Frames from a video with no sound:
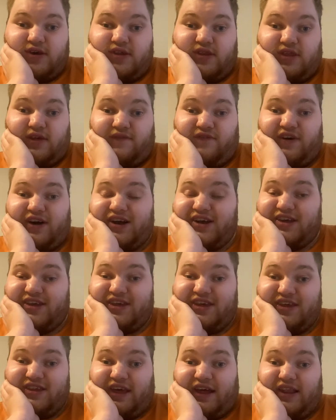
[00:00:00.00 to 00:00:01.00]
the
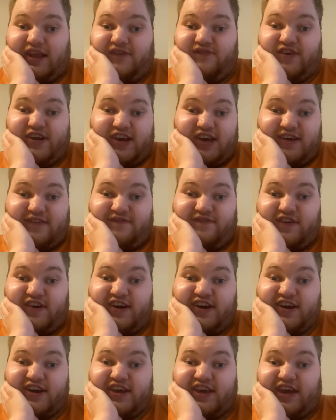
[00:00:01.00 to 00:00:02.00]
Foxes. I love Finnegan
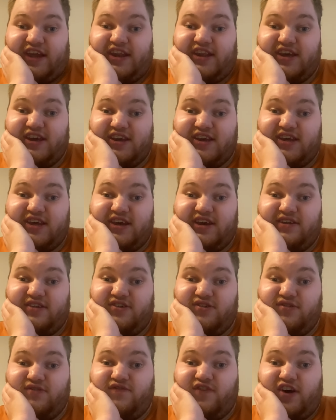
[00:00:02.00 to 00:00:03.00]
Fox and Dickie
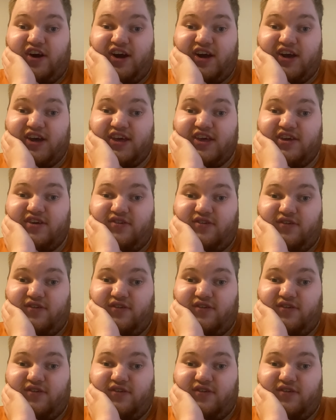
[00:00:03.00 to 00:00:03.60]
Doo Fox.